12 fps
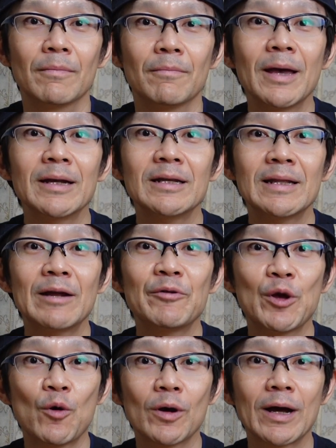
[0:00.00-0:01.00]
Many
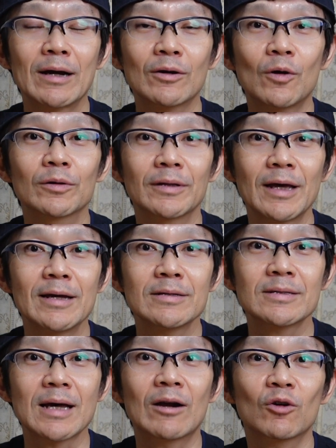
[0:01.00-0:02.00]
neri Yokan
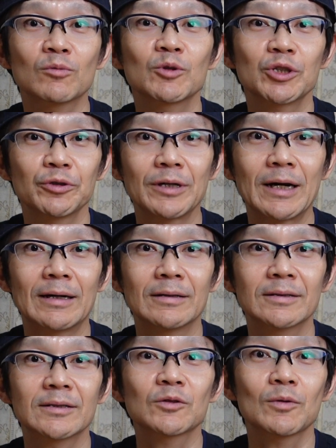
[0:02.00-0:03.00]
contains a lot of sugar,
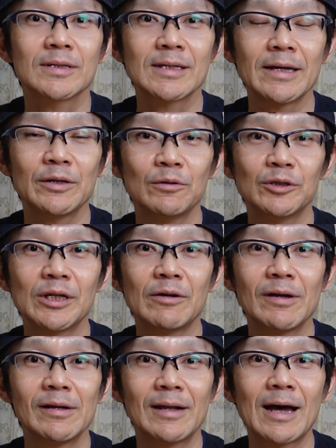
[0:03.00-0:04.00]
so they
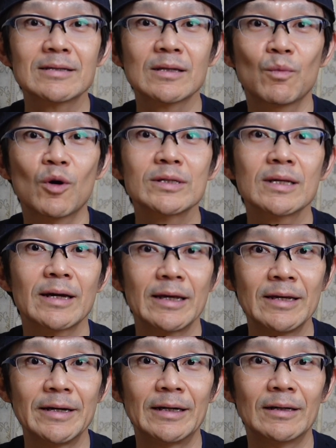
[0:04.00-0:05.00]
usually last more than a
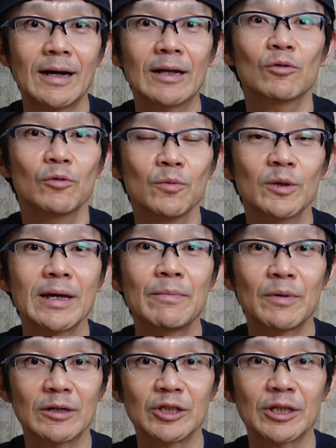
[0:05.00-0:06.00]
year at room
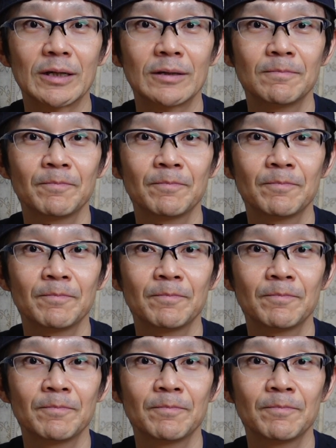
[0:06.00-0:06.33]
temperature.